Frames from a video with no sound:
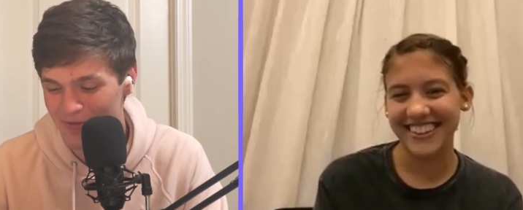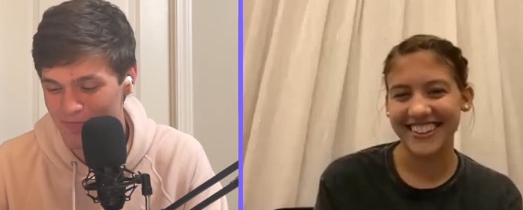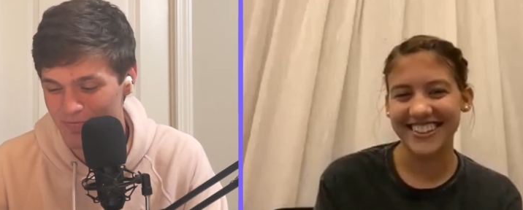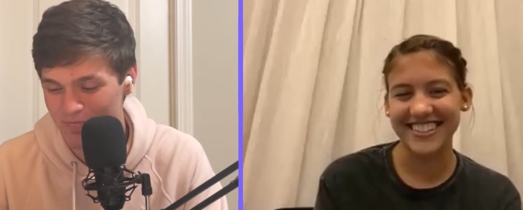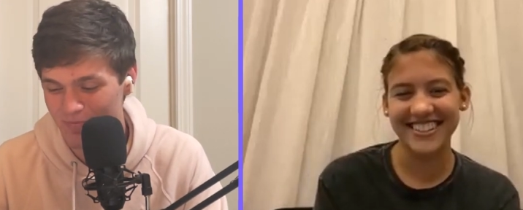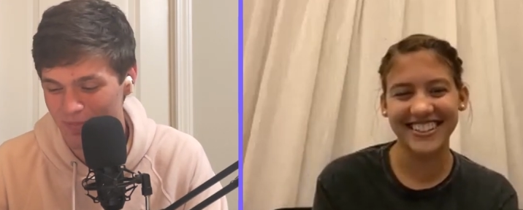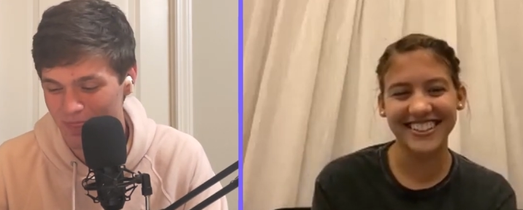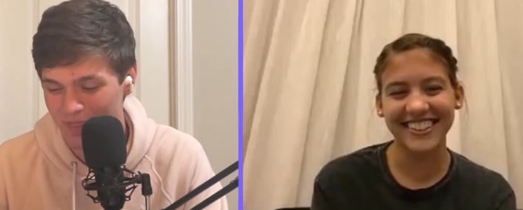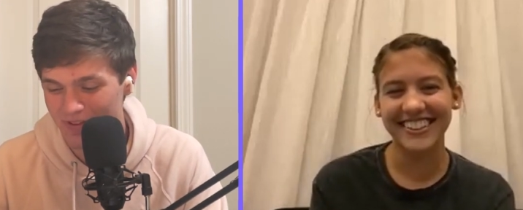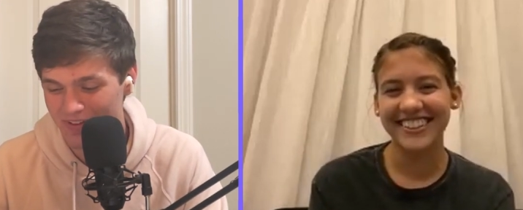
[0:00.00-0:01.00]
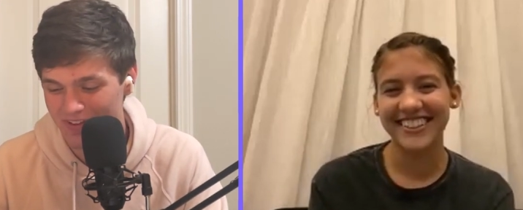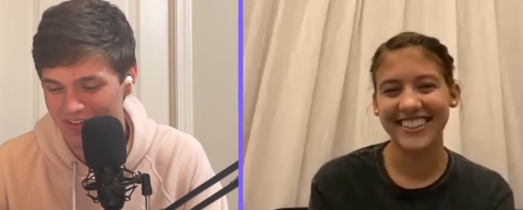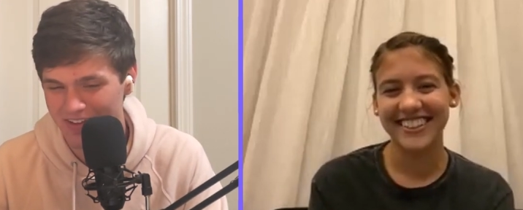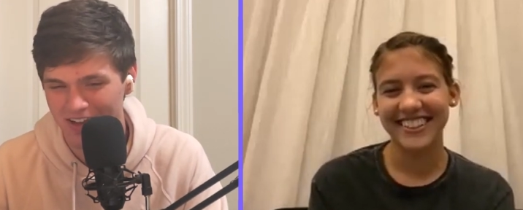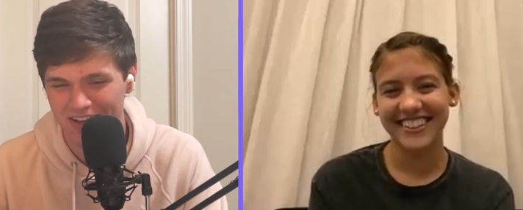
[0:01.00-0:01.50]
Speaker 1: um,
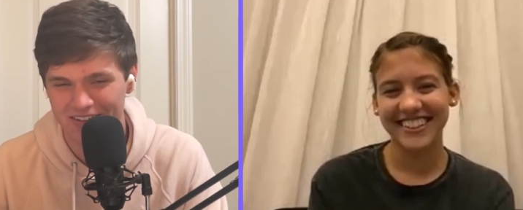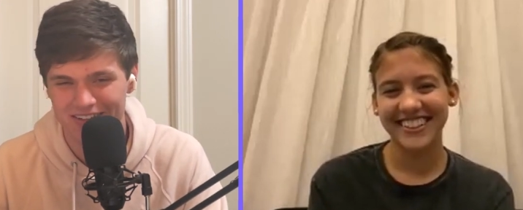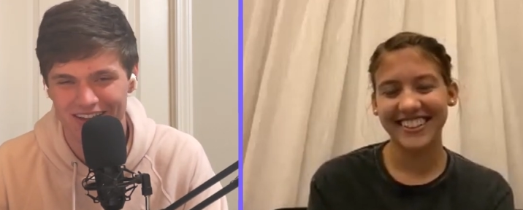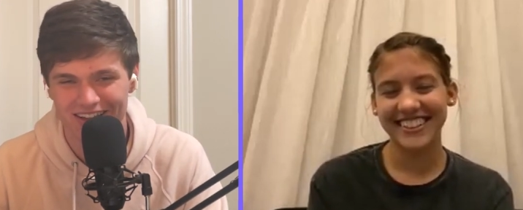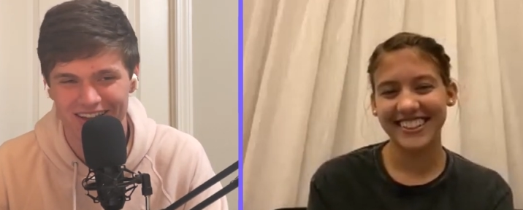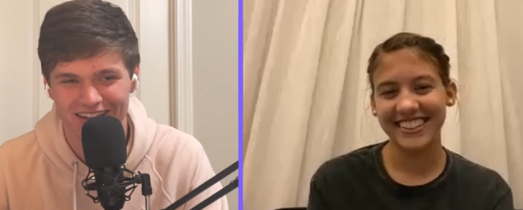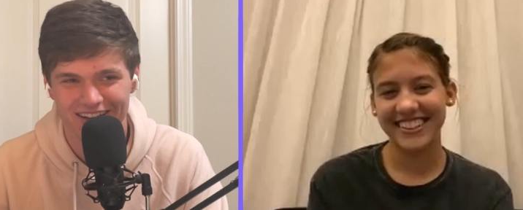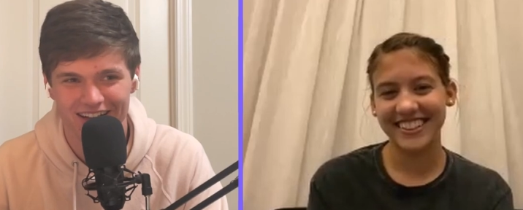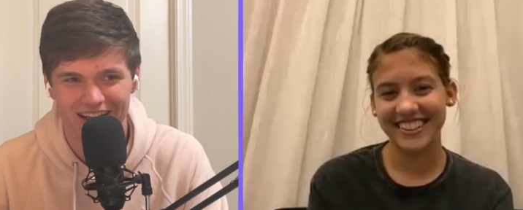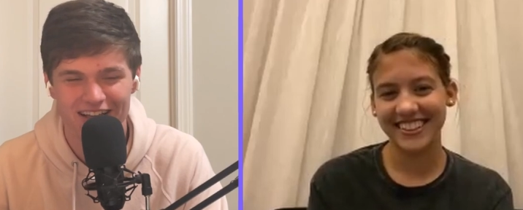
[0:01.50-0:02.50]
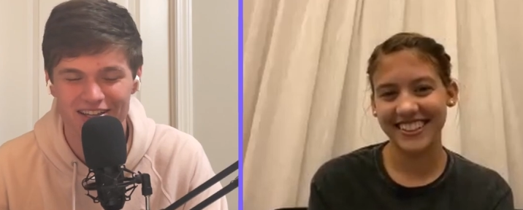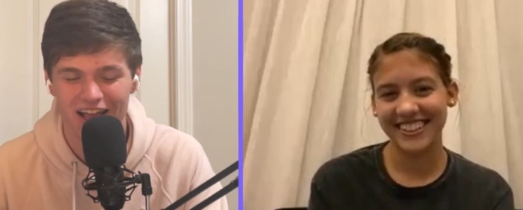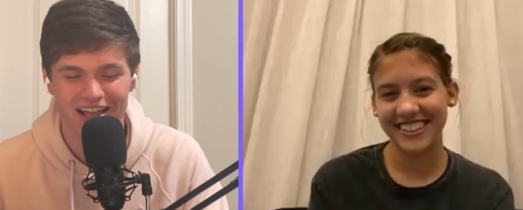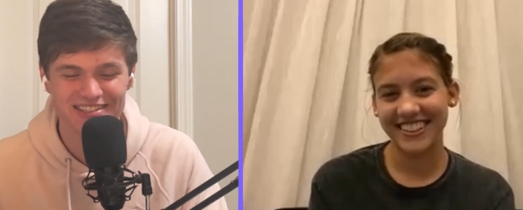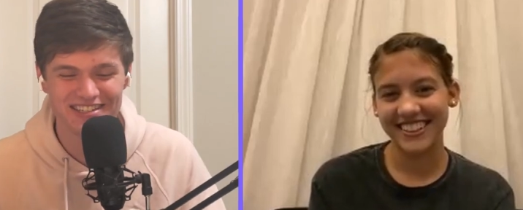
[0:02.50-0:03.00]
yeah as,
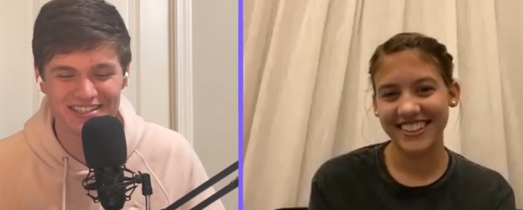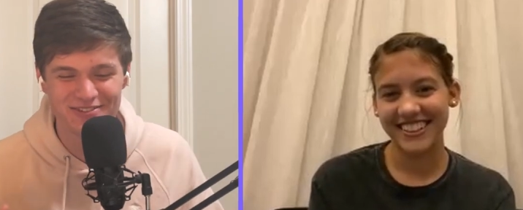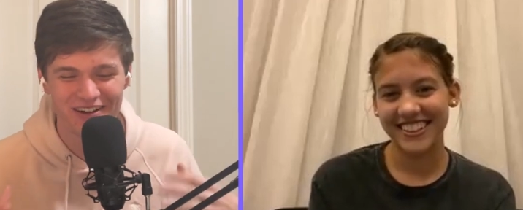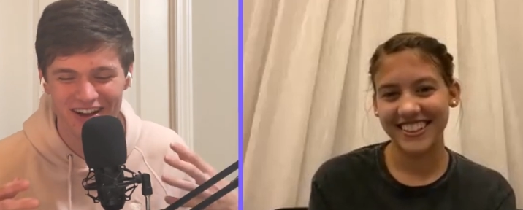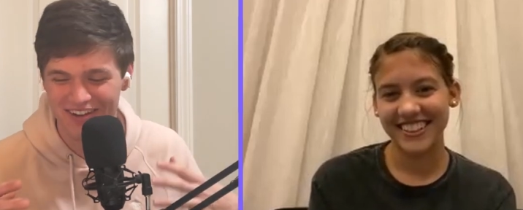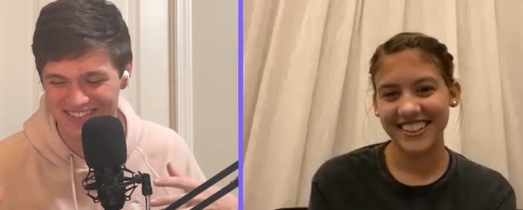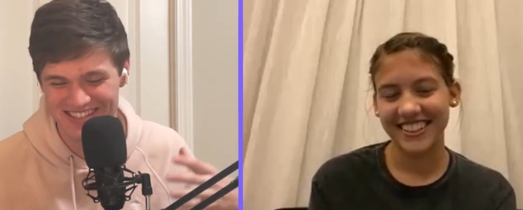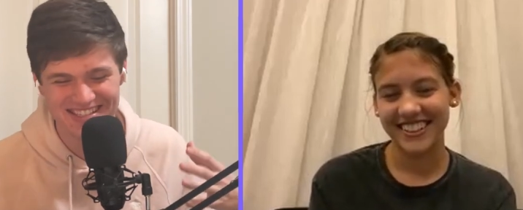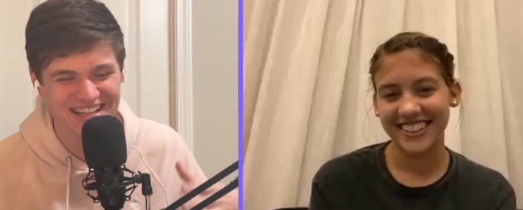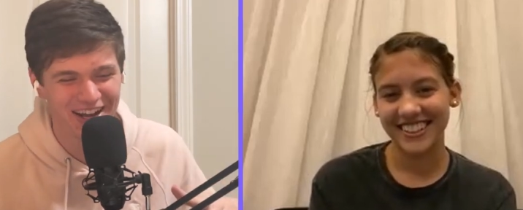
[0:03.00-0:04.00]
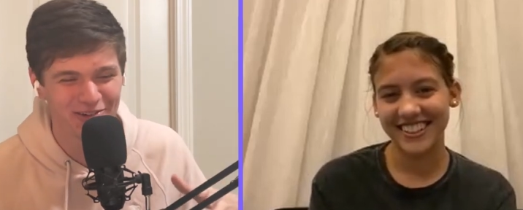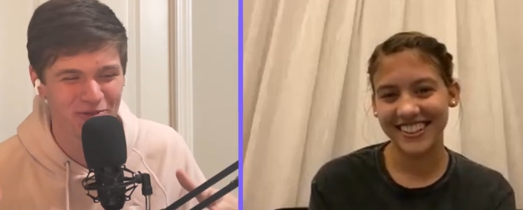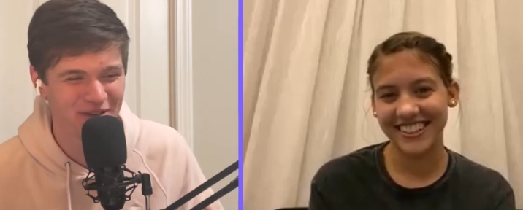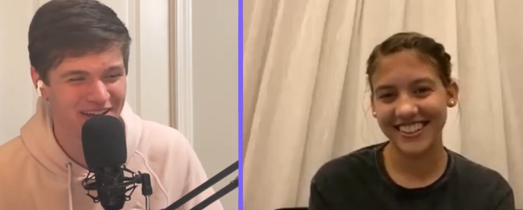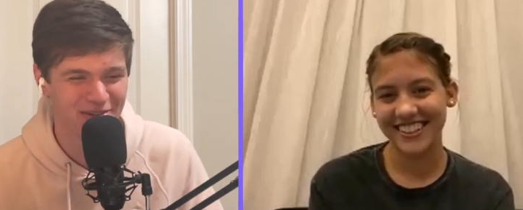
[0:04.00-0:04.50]
as is very obvious, this is not a
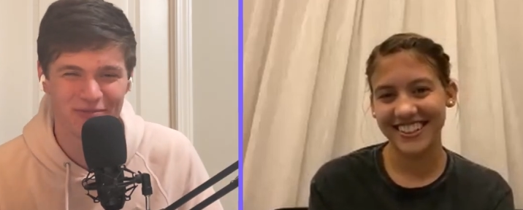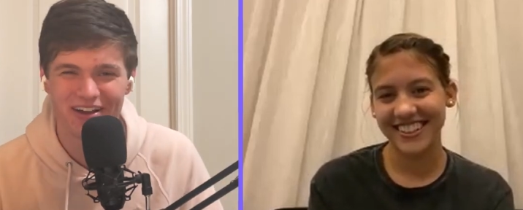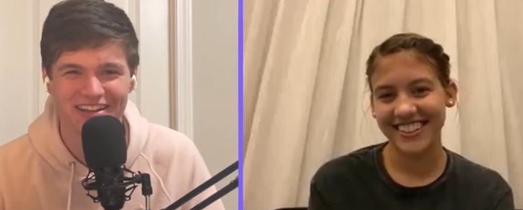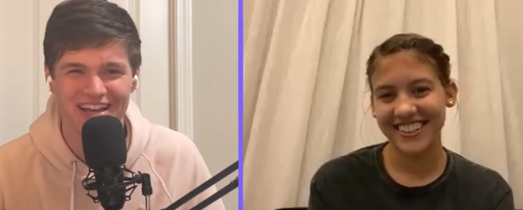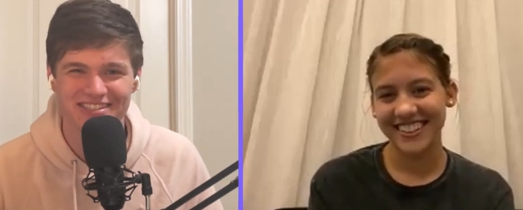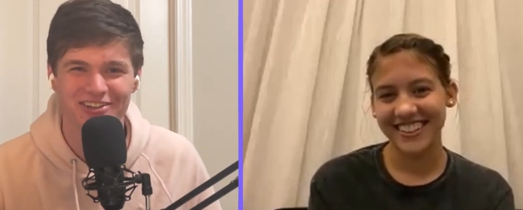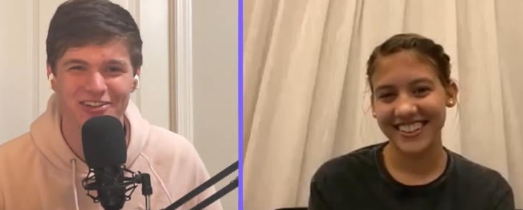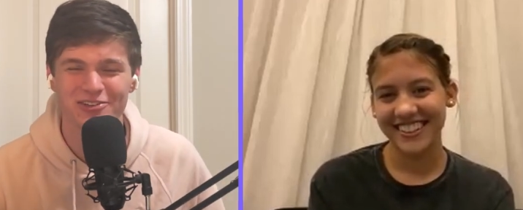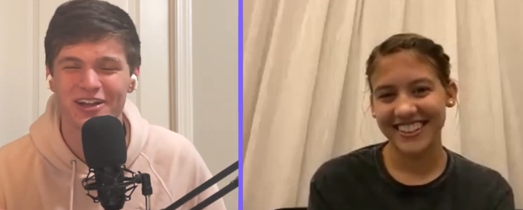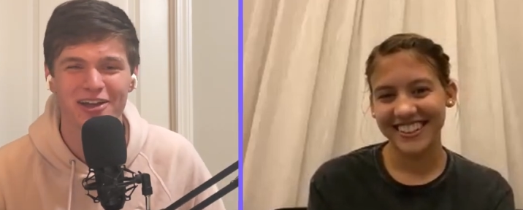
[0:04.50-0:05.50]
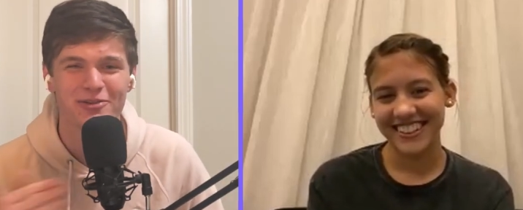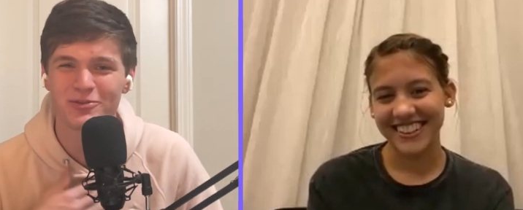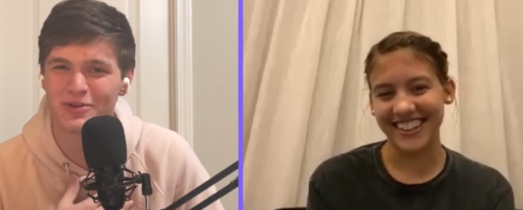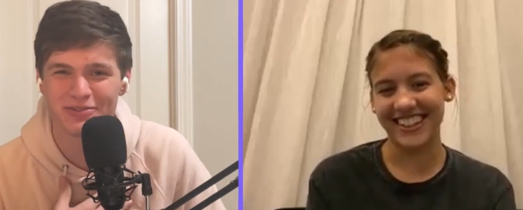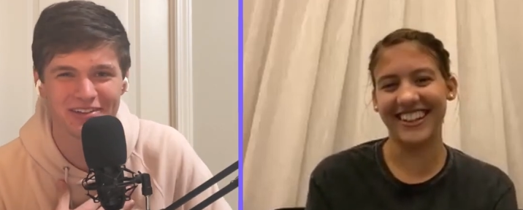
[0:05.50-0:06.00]
romantic podcast at all. Do not
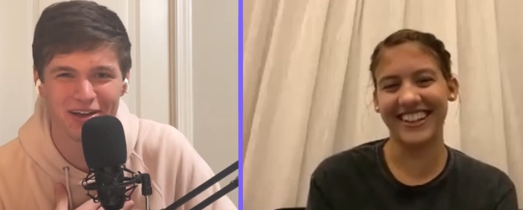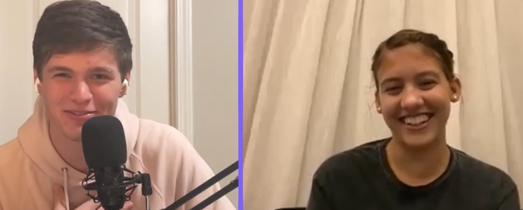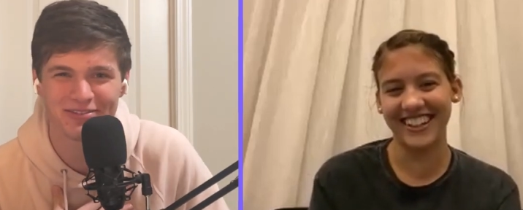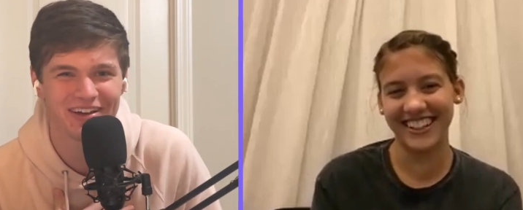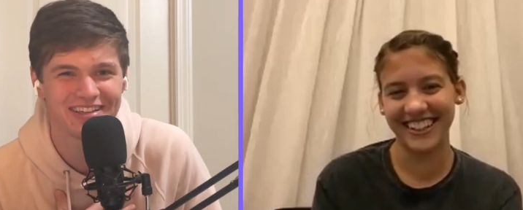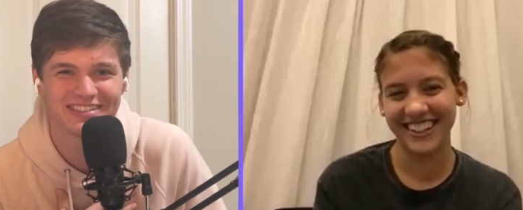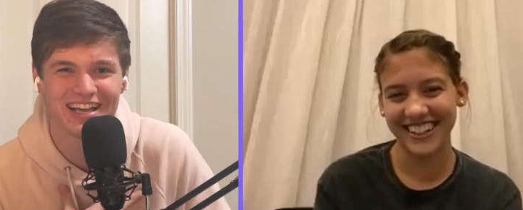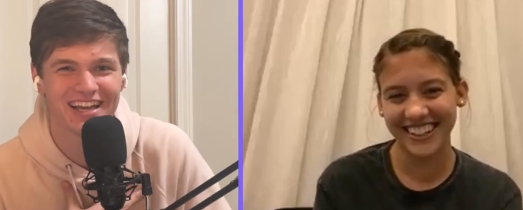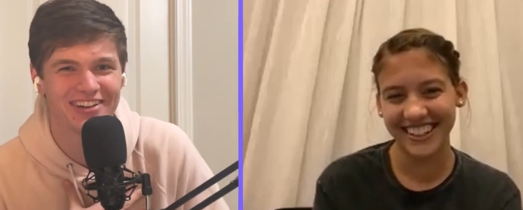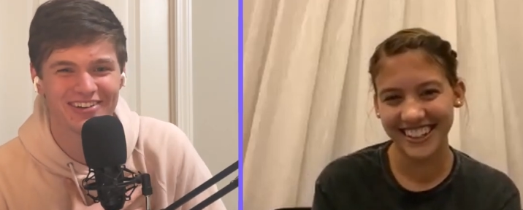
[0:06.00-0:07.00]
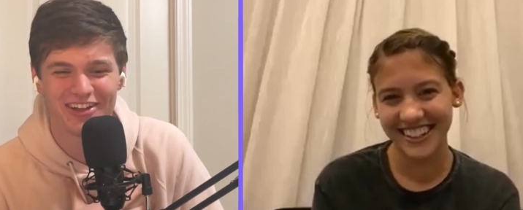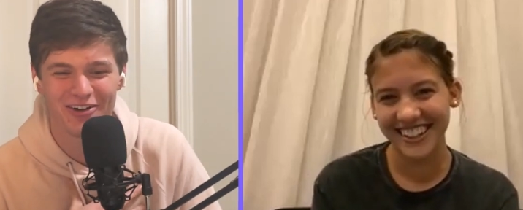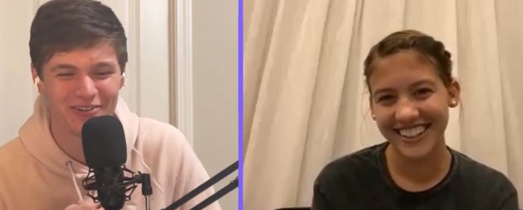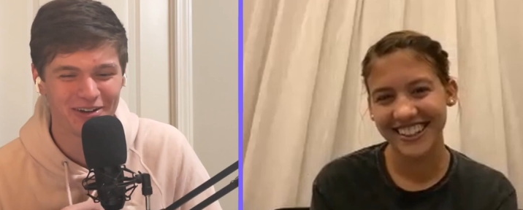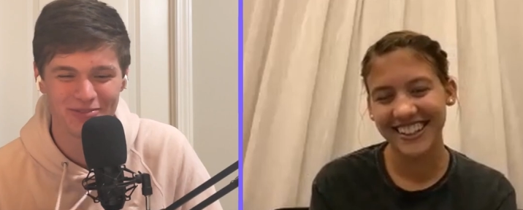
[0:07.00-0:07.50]
come to me for love advice. I don't
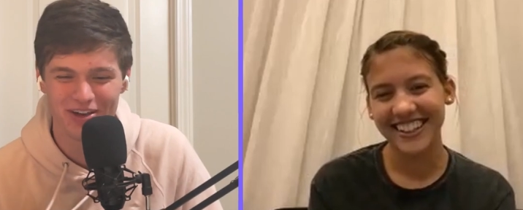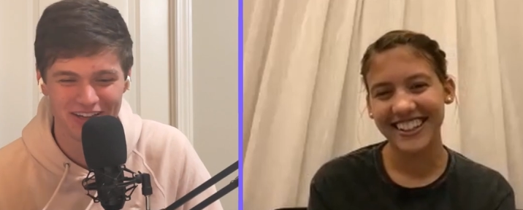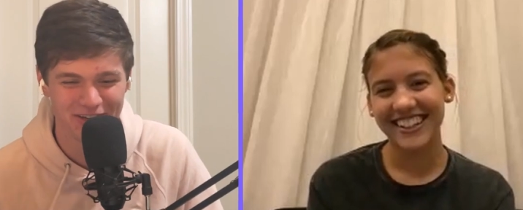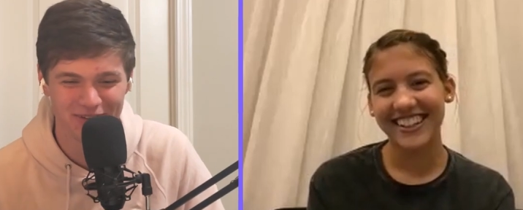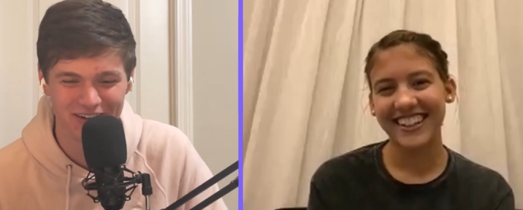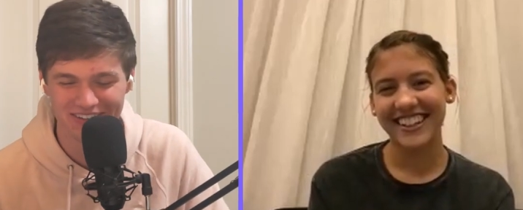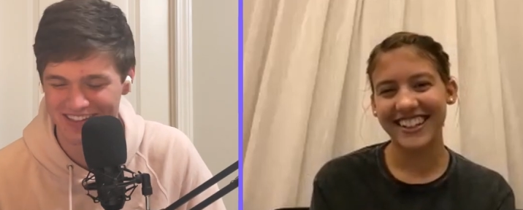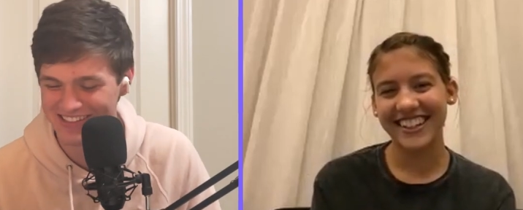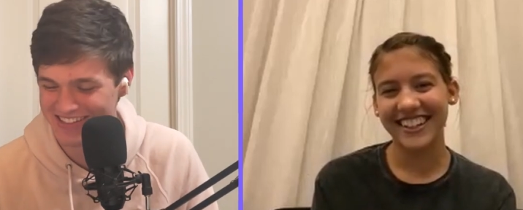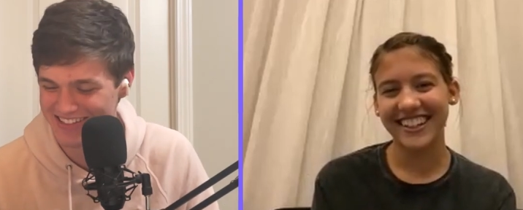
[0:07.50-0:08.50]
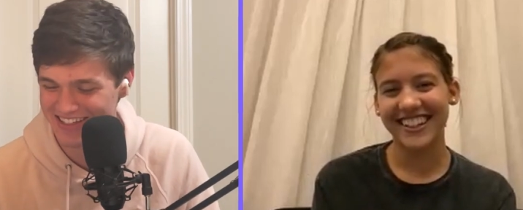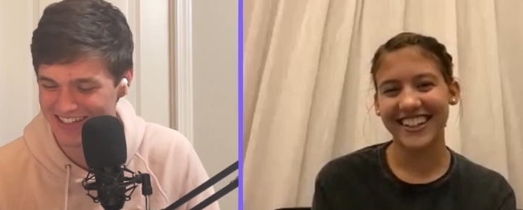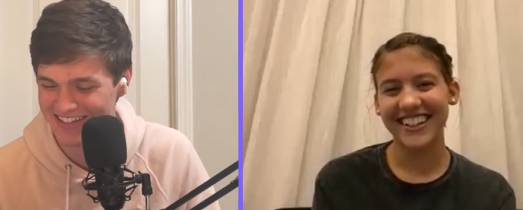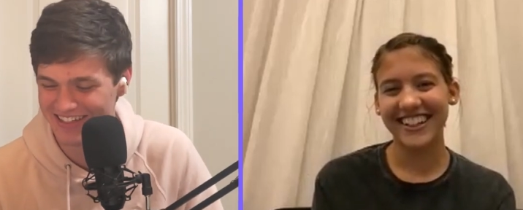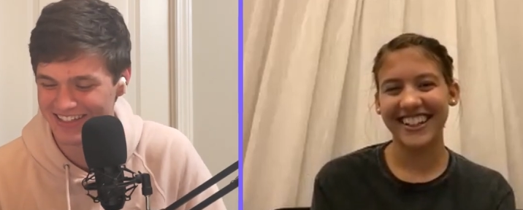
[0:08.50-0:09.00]
know what I'm talking about. This is
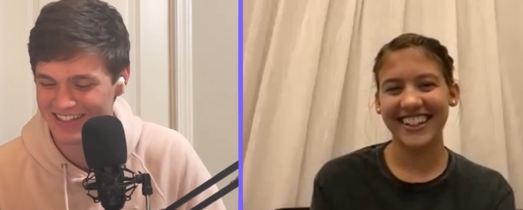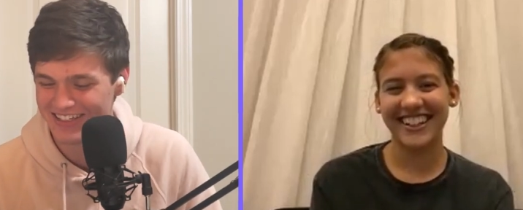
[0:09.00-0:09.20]
uh,